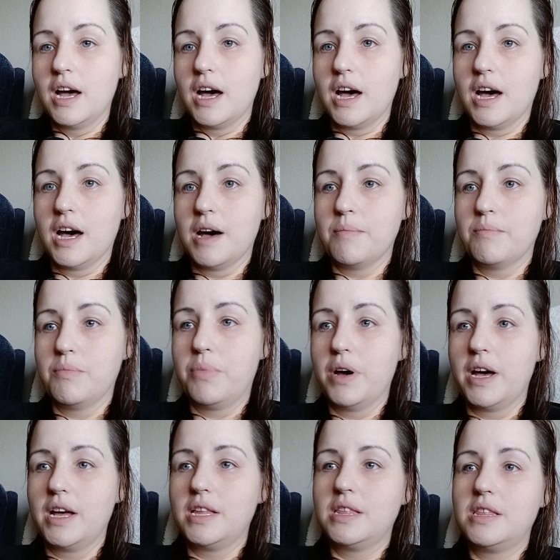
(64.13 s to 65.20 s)

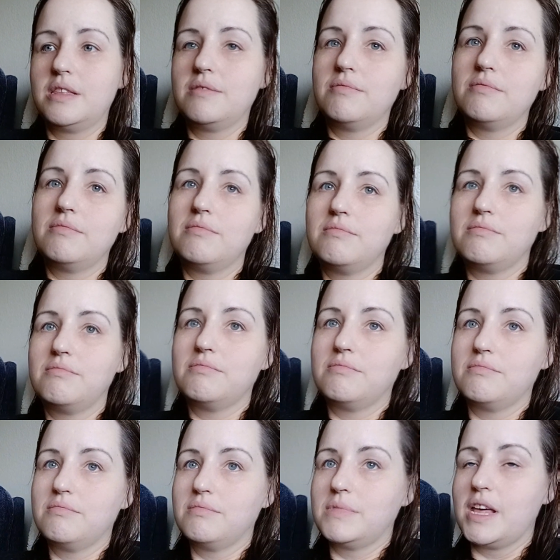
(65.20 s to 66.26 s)
But
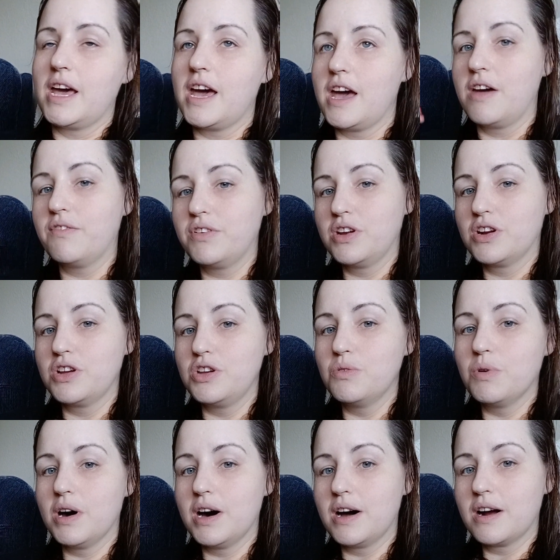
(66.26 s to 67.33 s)
the heavier
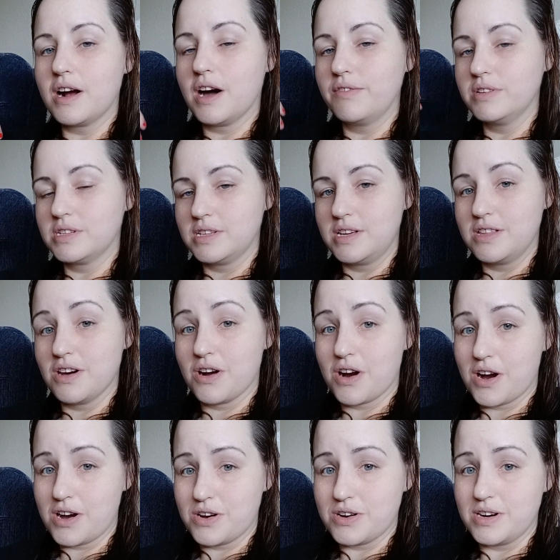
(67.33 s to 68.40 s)
you are, obviously the
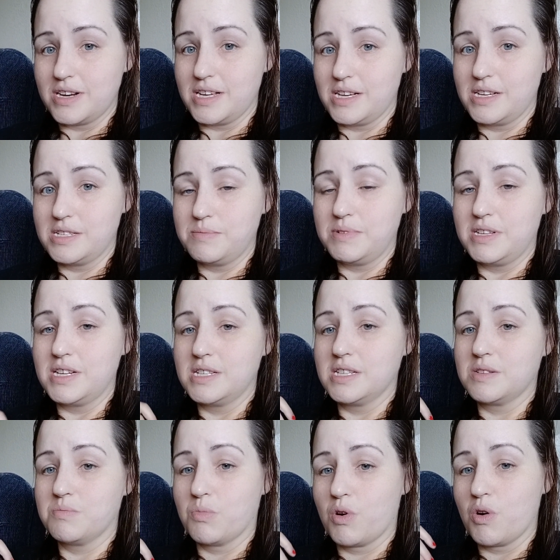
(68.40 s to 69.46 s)
harder it is because
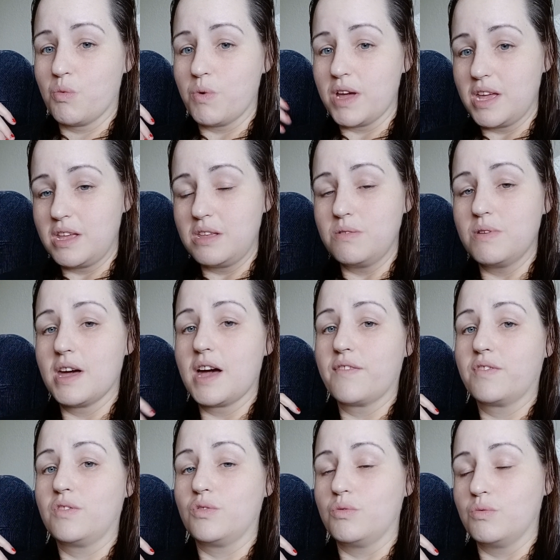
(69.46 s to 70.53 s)
it's more weight you
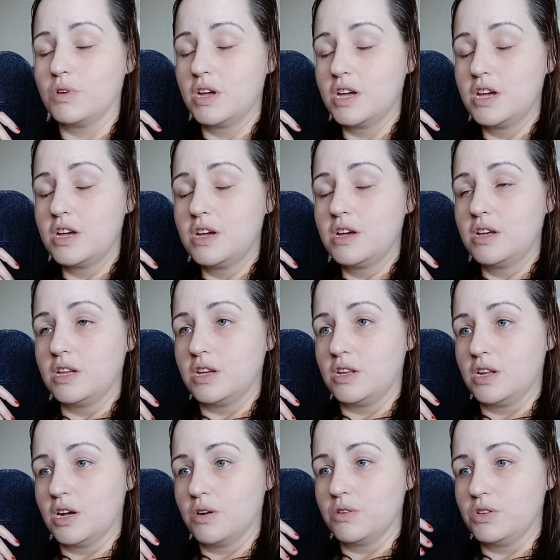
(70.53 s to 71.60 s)
have to,
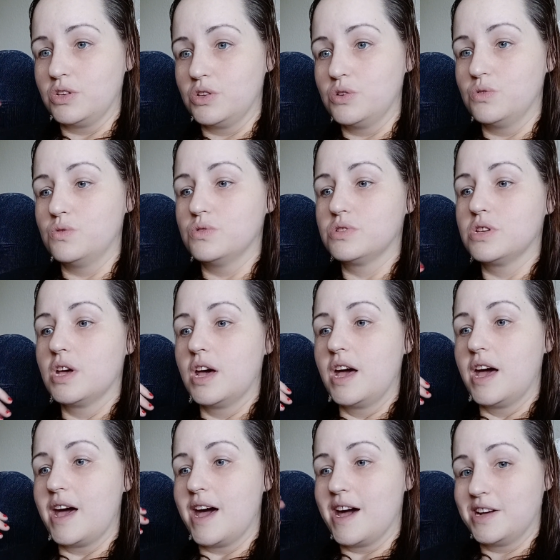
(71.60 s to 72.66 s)
use
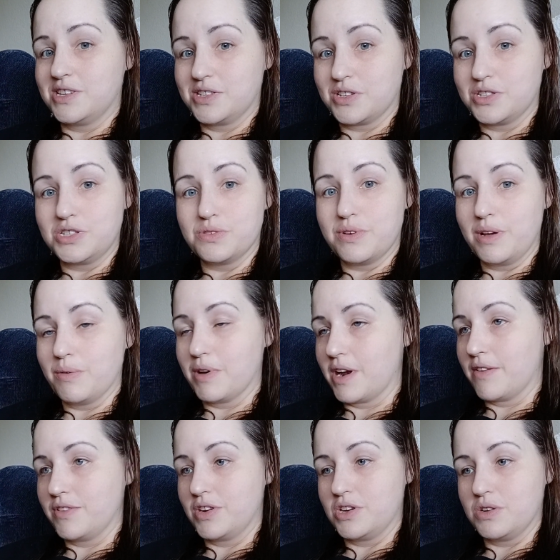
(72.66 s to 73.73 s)
as you're doing
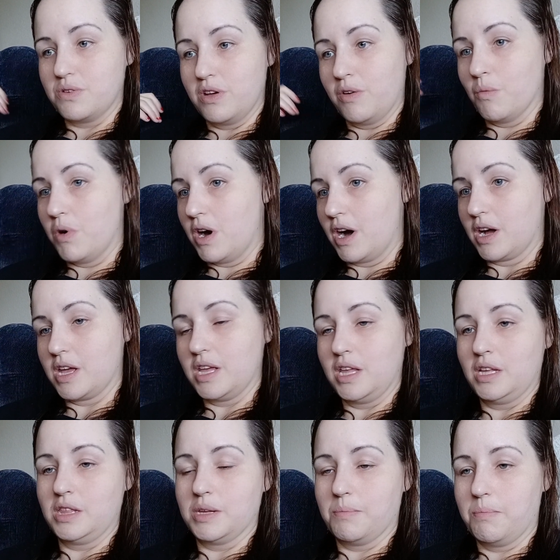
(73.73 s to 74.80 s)
whatever you're doing,
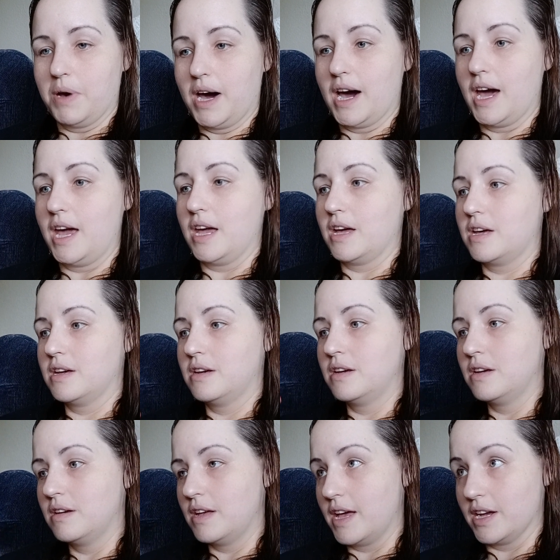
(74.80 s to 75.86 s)
walking, the bike,
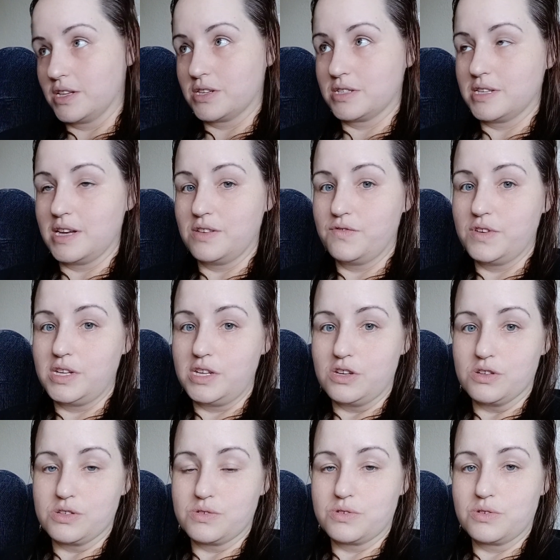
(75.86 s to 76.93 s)
exercise
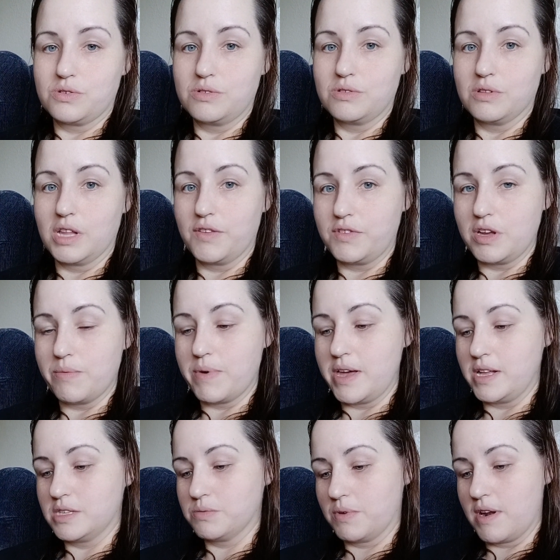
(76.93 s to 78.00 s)
videos, lifting
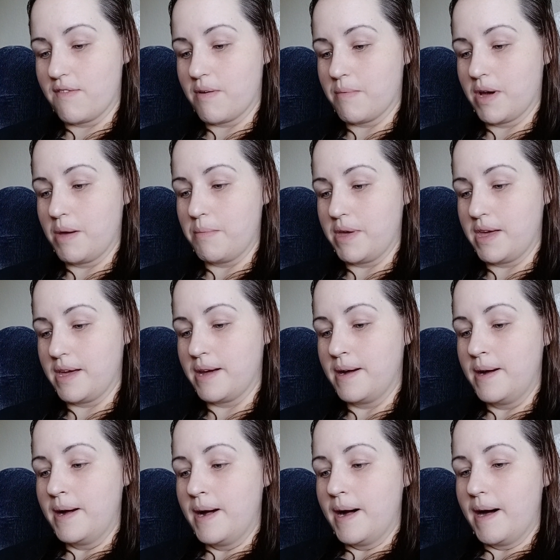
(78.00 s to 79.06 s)
weights, whatever it might be.
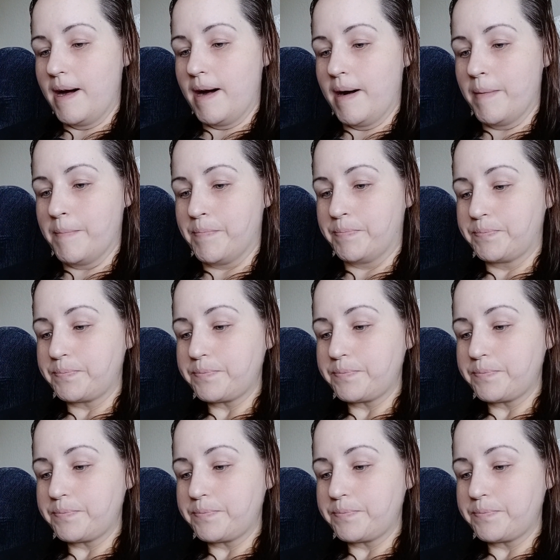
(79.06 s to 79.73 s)
The